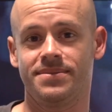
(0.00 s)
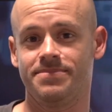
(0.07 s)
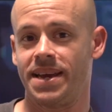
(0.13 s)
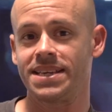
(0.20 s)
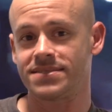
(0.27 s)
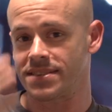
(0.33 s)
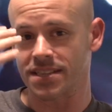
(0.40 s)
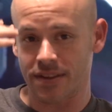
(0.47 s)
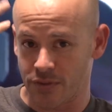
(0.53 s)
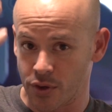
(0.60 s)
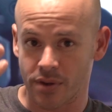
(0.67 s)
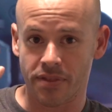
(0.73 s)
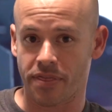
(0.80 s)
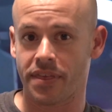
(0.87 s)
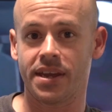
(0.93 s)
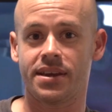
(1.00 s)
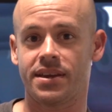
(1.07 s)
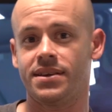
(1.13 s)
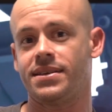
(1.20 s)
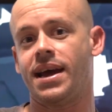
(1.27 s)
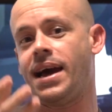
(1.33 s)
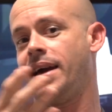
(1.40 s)
Basically, if you can think
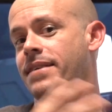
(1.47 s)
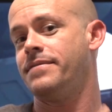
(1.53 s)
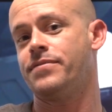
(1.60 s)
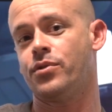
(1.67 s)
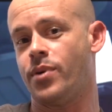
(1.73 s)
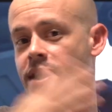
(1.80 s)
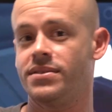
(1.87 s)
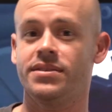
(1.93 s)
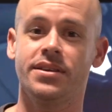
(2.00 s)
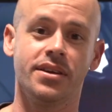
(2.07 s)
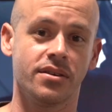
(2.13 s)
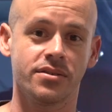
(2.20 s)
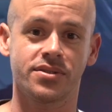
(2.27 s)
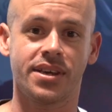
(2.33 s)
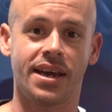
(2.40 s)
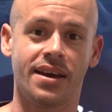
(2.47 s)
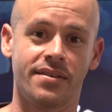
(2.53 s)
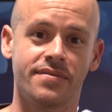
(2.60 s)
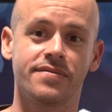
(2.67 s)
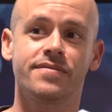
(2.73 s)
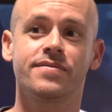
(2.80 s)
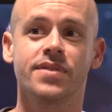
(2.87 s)
it, I, throughout the years,
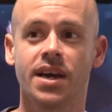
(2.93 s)
have